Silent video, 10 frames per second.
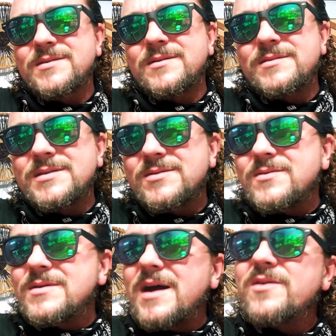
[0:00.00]
on this
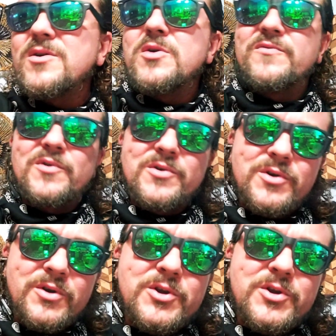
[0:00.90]
whole Idaho 4